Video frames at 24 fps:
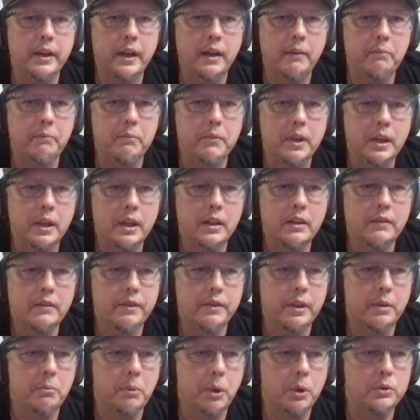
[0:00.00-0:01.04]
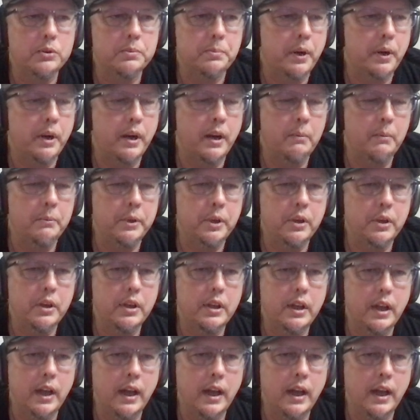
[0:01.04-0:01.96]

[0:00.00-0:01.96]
I'm For the most part, I'm good.